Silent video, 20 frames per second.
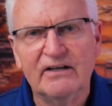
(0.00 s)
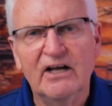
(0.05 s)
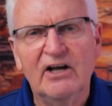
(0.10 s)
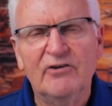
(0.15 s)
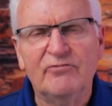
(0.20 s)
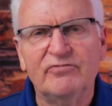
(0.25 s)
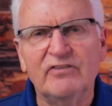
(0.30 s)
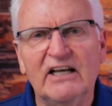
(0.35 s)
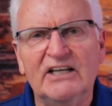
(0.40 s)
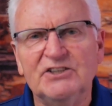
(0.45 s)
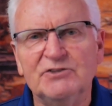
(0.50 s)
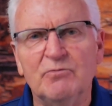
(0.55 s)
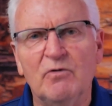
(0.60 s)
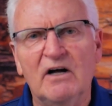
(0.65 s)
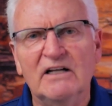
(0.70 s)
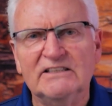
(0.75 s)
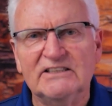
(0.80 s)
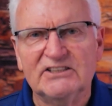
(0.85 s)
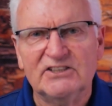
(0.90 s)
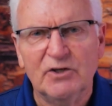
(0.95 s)
Flesh
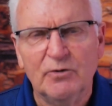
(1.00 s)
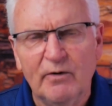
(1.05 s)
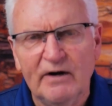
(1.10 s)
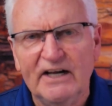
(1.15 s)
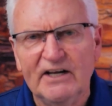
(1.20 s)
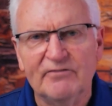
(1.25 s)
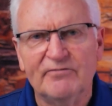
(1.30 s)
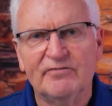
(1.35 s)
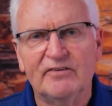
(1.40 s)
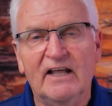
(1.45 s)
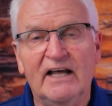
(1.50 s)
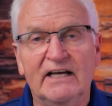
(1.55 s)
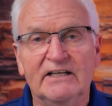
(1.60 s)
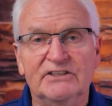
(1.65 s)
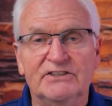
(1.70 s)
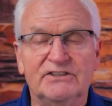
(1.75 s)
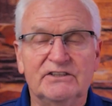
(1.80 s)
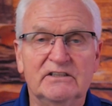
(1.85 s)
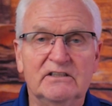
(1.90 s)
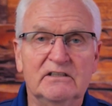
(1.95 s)
wants the way of
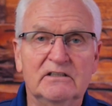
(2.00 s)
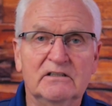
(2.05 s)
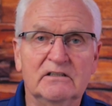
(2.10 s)
flesh.